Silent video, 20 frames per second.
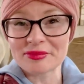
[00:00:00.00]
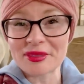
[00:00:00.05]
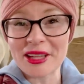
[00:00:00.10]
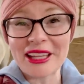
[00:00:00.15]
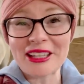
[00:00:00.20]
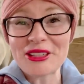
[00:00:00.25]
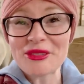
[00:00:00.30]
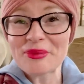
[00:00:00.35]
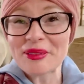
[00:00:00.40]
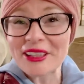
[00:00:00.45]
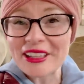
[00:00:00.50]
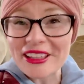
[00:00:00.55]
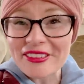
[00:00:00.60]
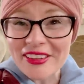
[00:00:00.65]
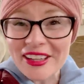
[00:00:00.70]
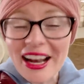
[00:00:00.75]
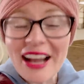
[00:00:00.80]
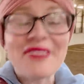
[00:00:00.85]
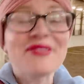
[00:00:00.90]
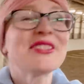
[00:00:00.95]
Can you believe
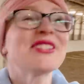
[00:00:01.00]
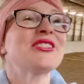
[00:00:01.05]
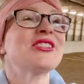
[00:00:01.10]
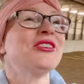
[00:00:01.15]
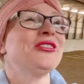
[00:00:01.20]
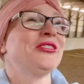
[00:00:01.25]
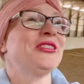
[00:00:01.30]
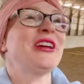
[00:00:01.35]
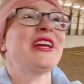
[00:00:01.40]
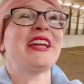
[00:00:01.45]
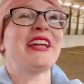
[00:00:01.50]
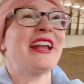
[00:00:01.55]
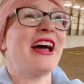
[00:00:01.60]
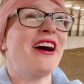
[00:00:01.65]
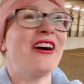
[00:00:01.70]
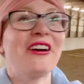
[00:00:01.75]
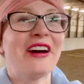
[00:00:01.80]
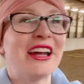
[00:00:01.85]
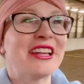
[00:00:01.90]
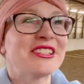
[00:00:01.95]
it? I'm still freaking
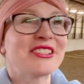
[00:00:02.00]
out.